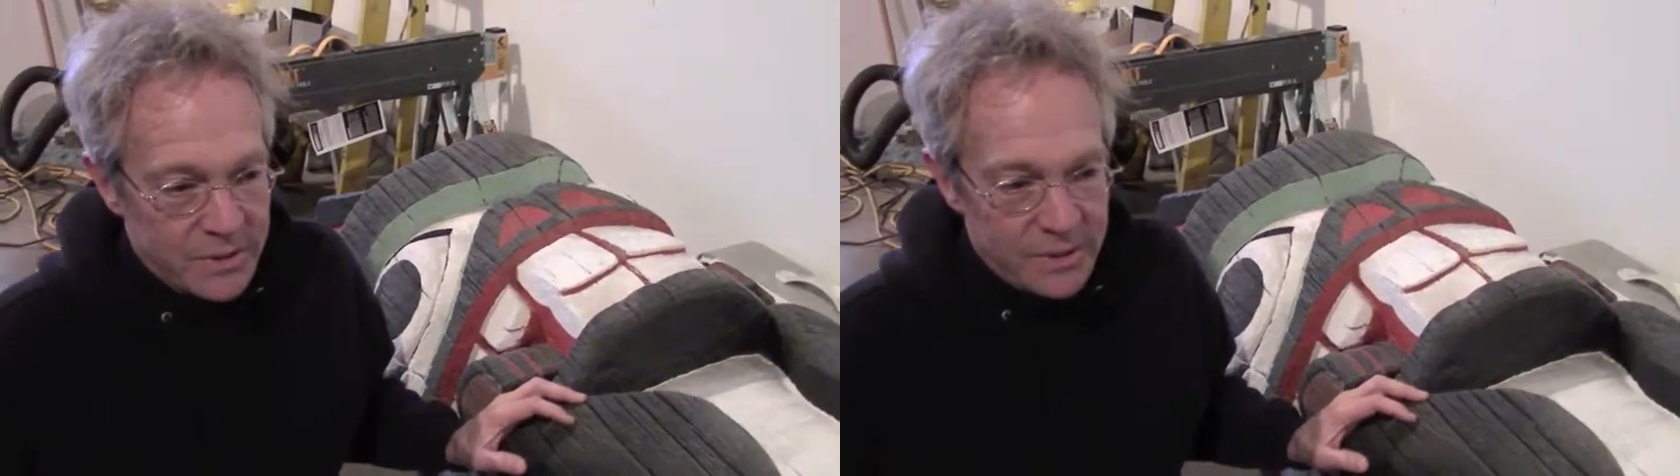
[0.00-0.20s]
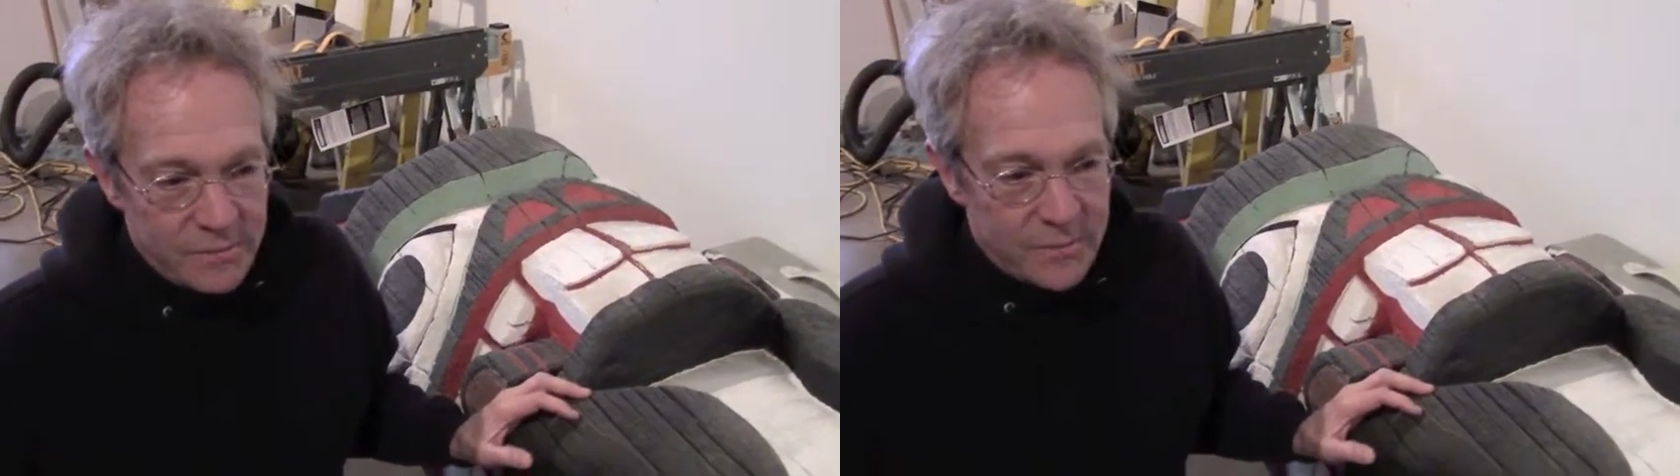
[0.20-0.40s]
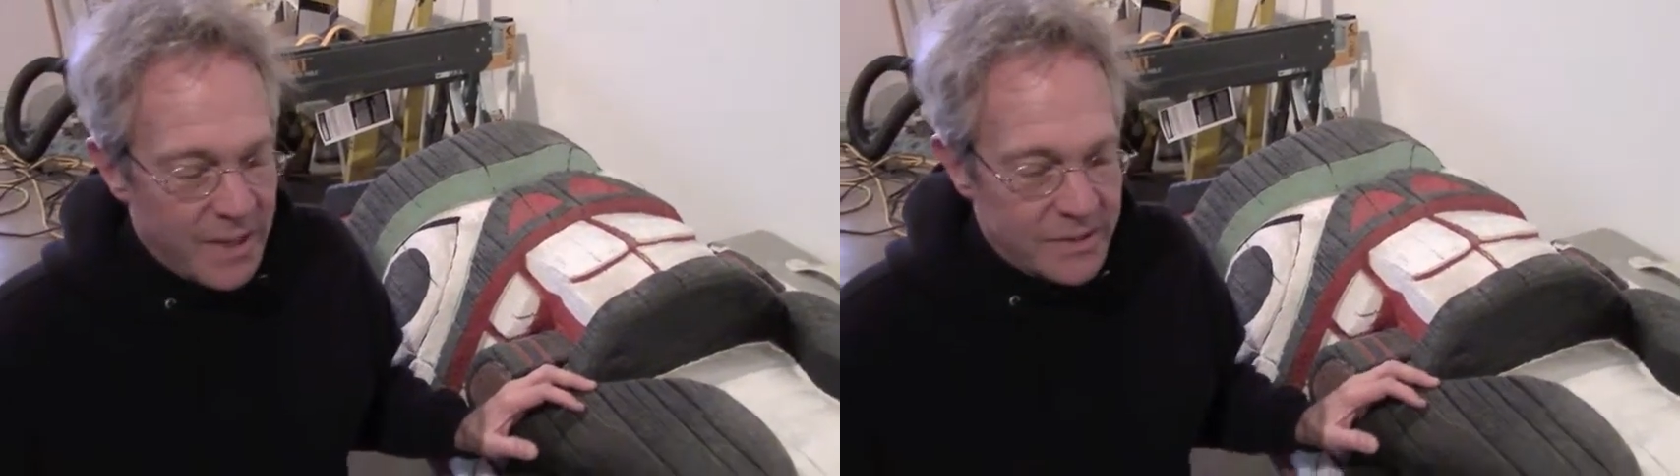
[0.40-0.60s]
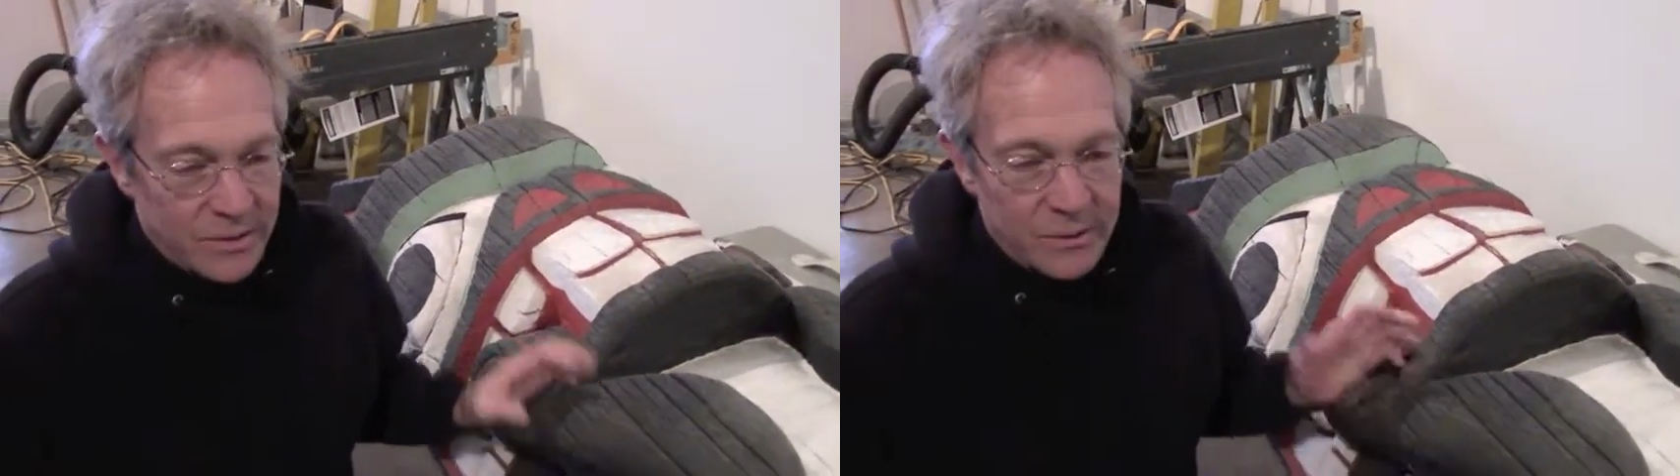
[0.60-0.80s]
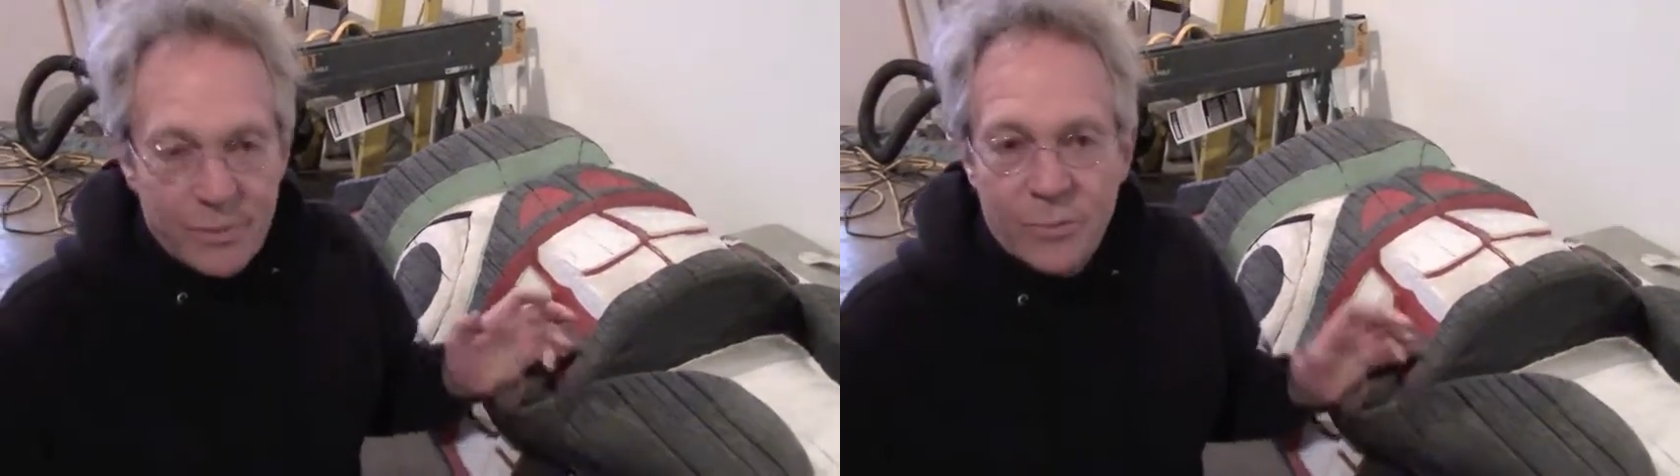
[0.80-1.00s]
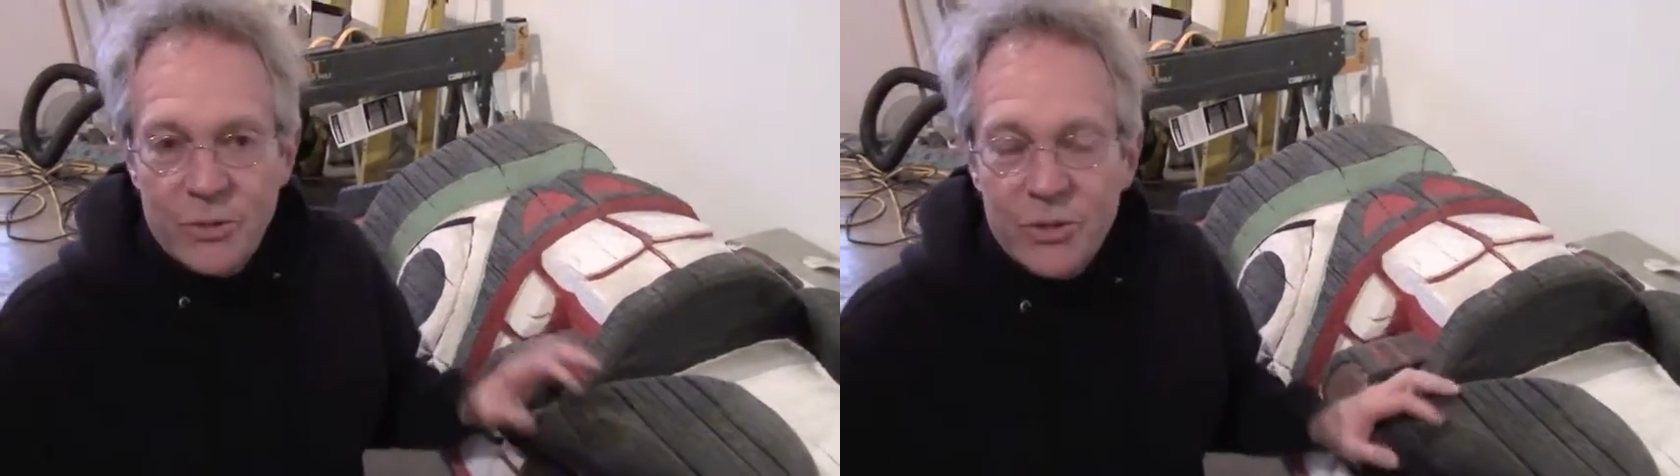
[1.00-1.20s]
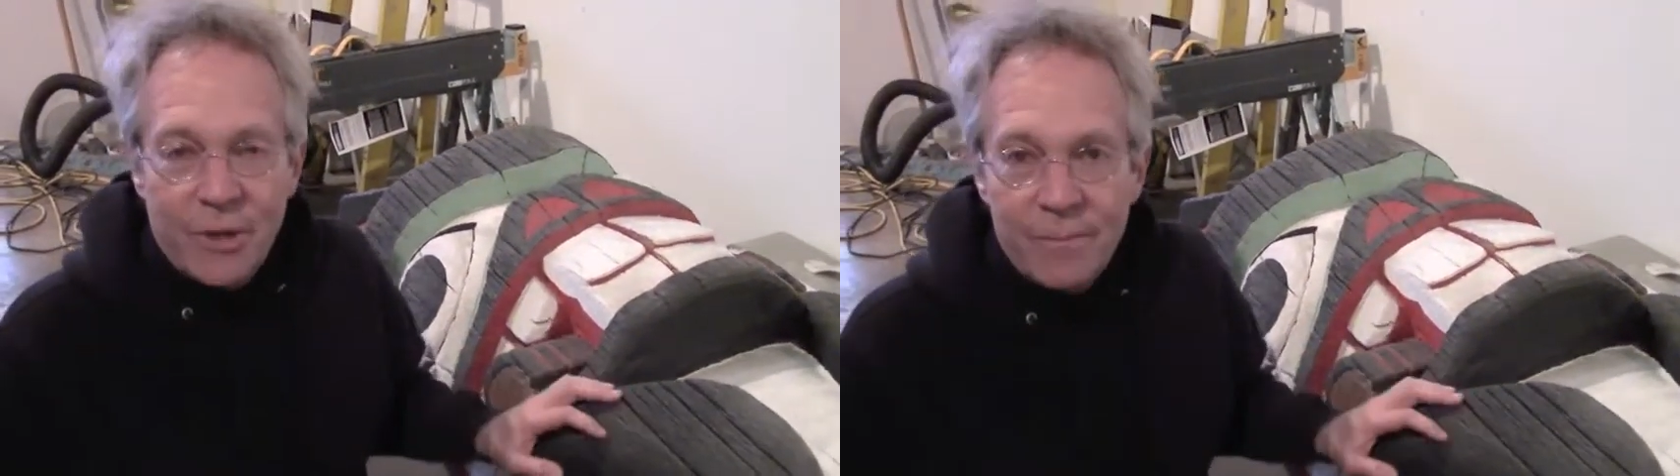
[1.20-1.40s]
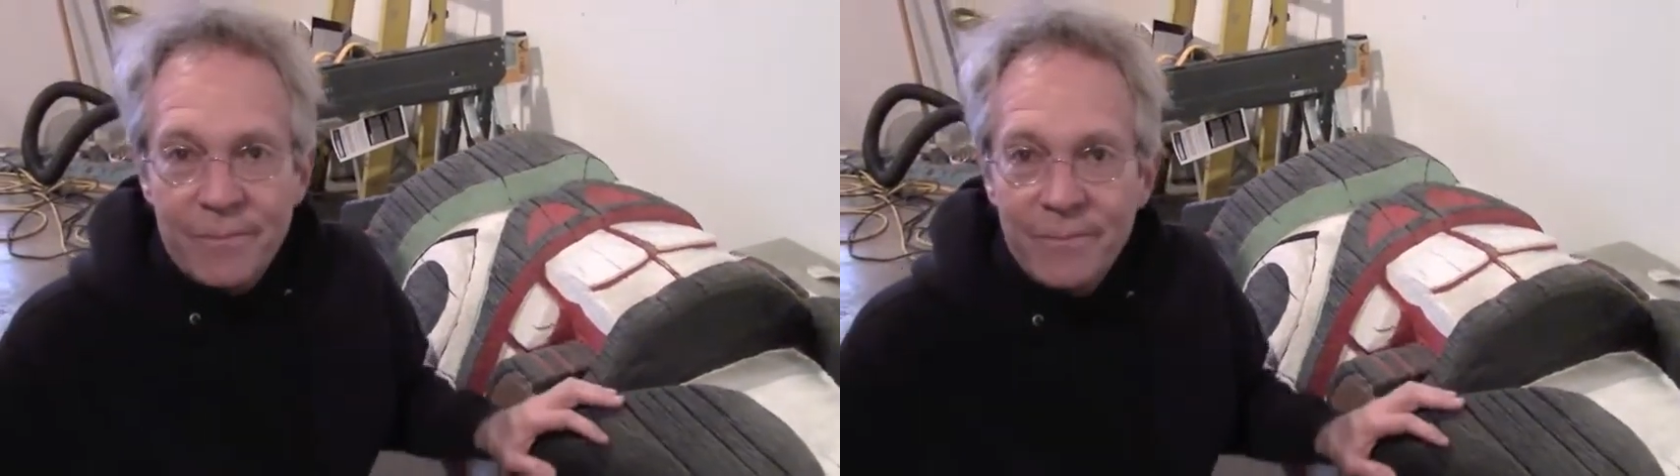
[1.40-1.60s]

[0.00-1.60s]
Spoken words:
has a little bit more charm.